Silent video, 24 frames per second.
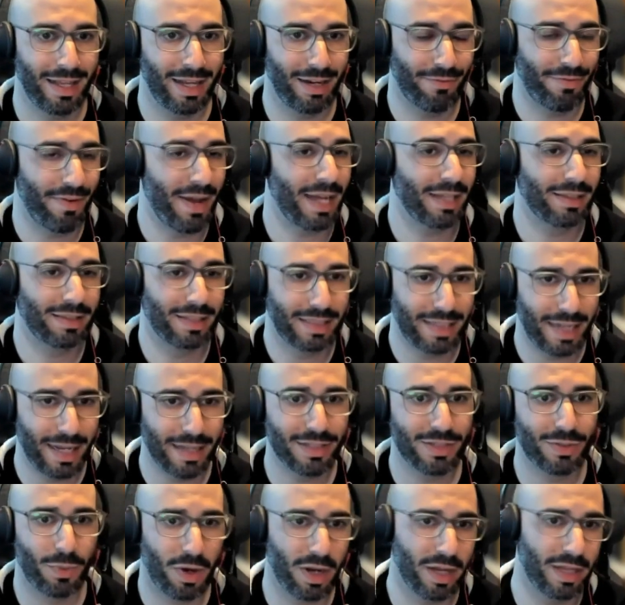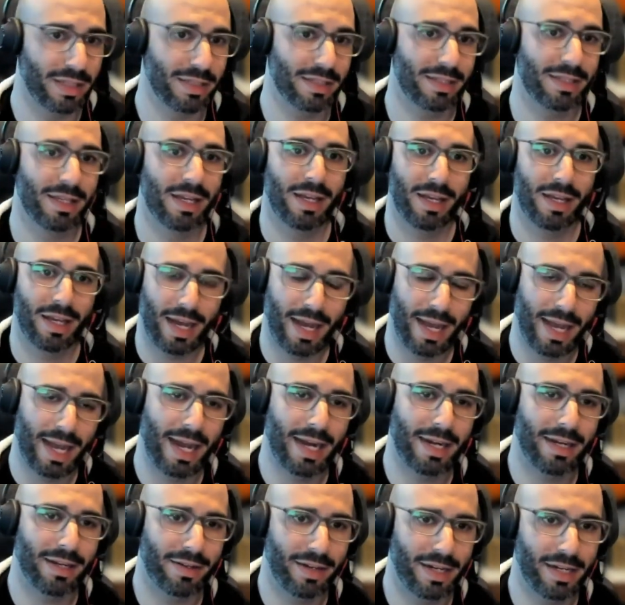in fact, the test was I
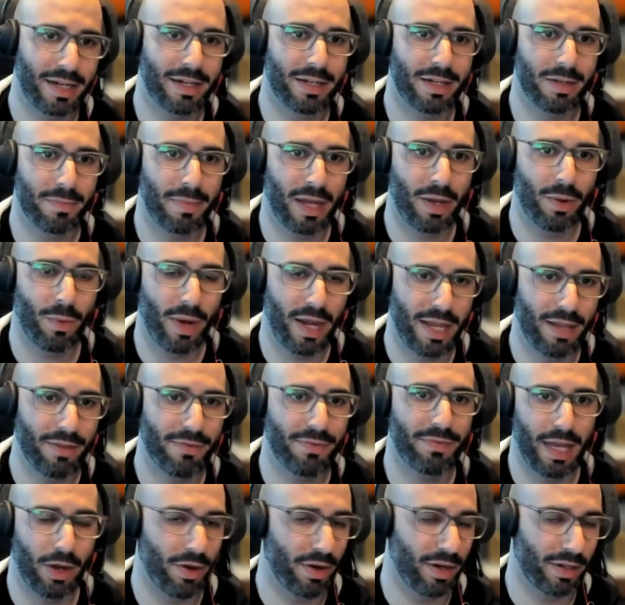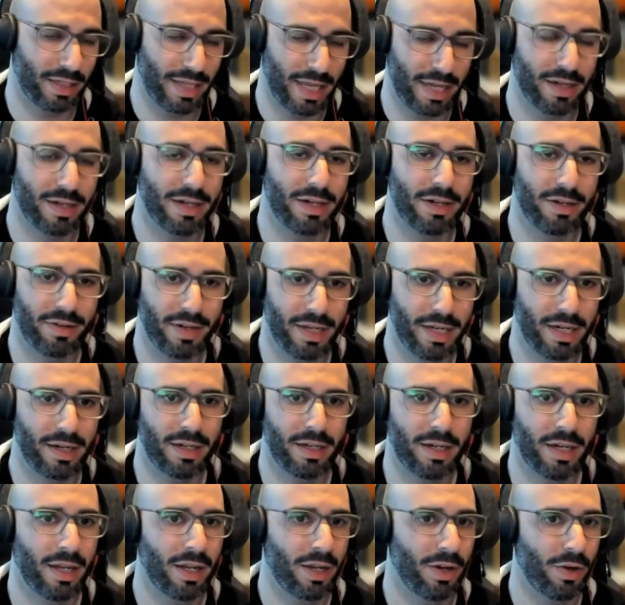had to read it to my wife or get her to read it,
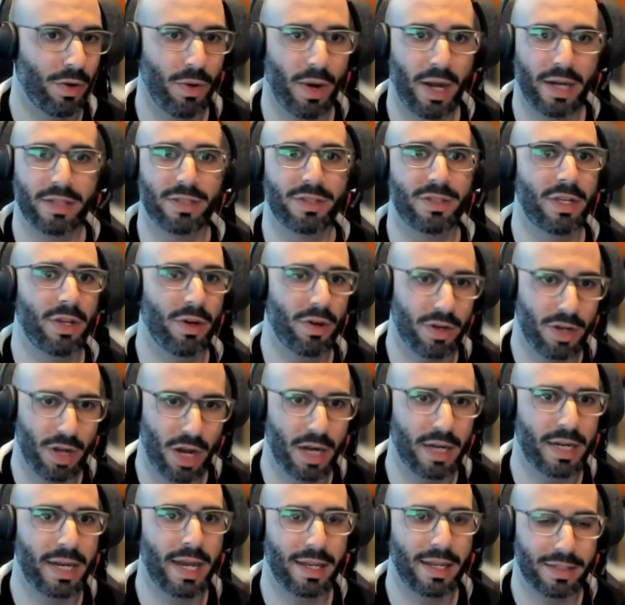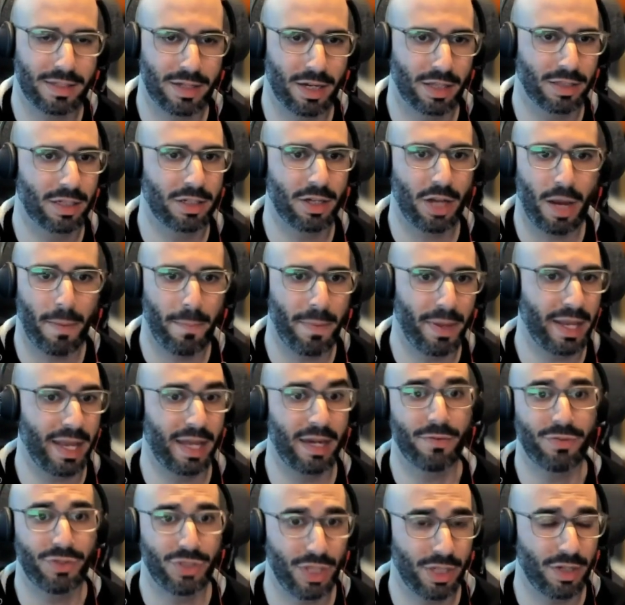who had zero context on the topic. And
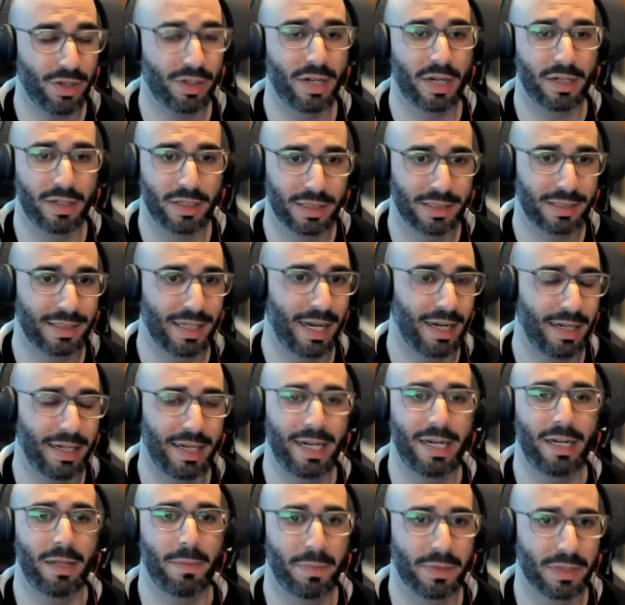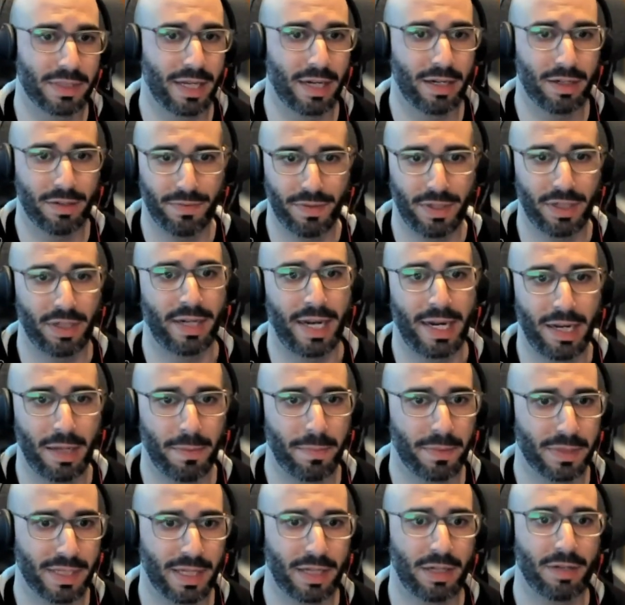if she could understand 80% of it or
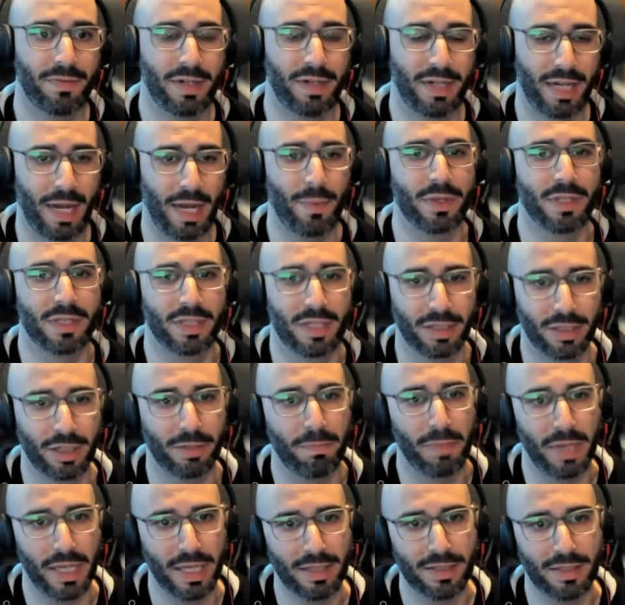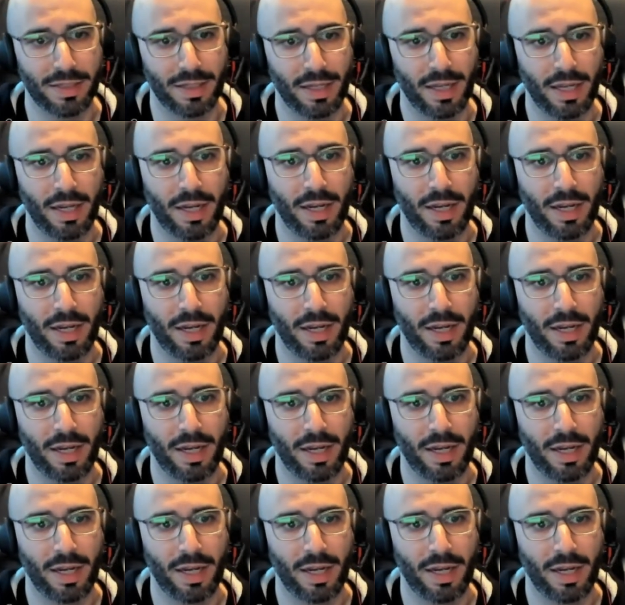90% of it, I was in a good place.